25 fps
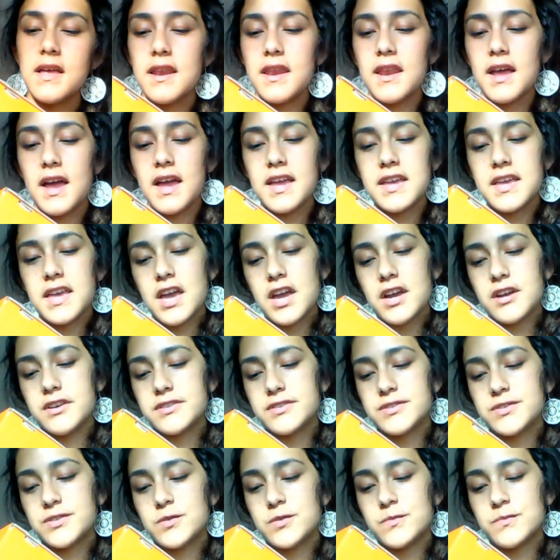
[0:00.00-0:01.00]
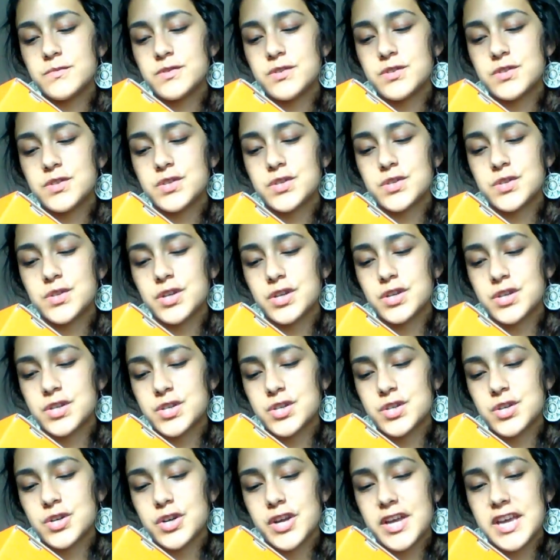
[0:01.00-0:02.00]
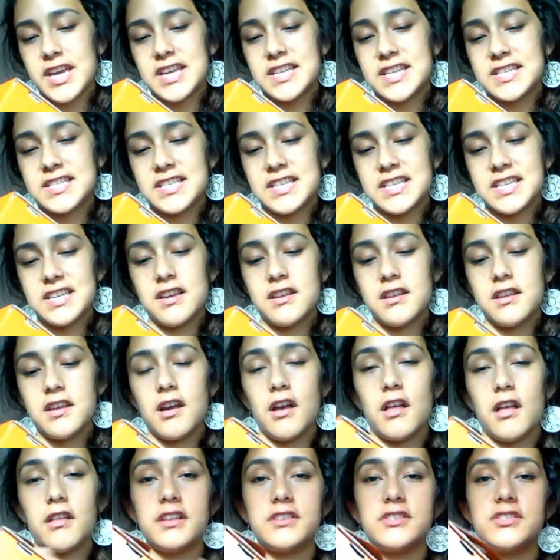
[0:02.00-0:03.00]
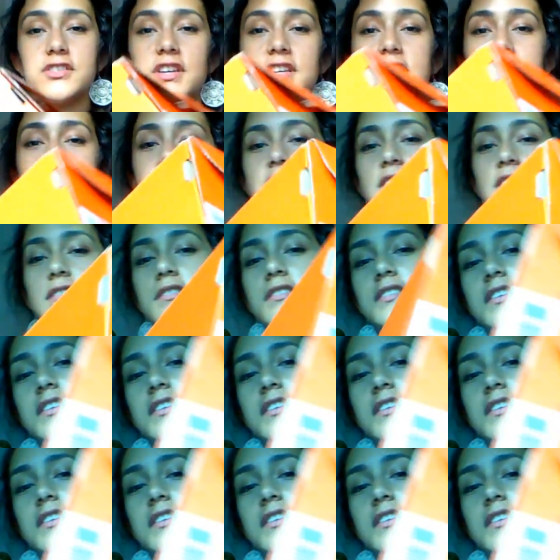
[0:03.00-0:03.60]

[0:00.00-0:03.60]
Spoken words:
Nike Air Zoom Structure 18. Here, I'll let you guys see the